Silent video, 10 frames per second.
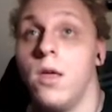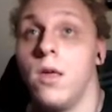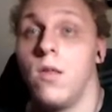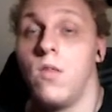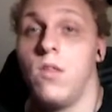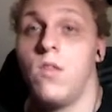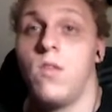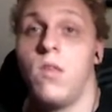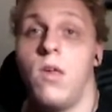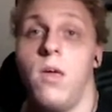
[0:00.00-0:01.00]
because
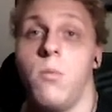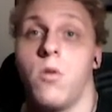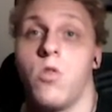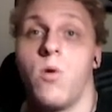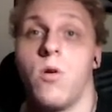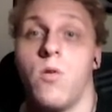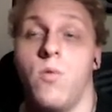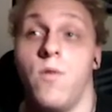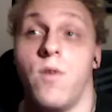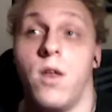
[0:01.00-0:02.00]
it's a much quicker
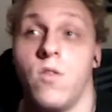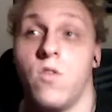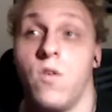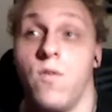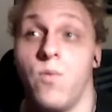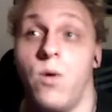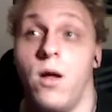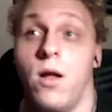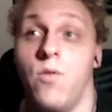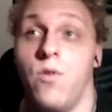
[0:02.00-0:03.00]
way of getting
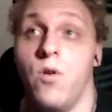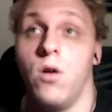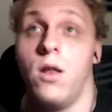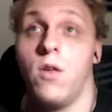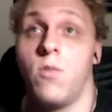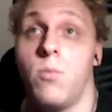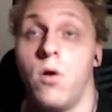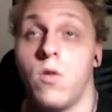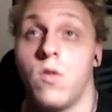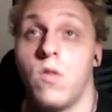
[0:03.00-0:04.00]
software onto your Linux
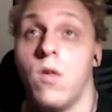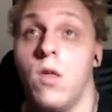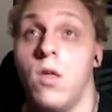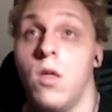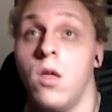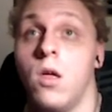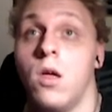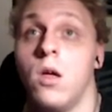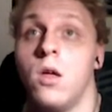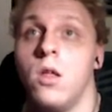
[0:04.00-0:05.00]
box.
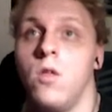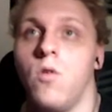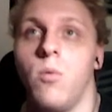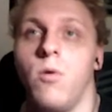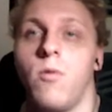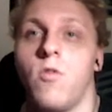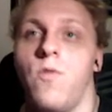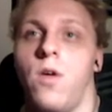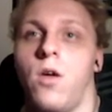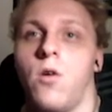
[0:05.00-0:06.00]
You can pretty much
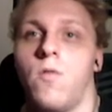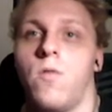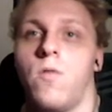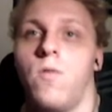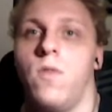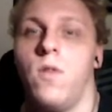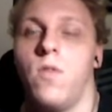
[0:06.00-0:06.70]
think of the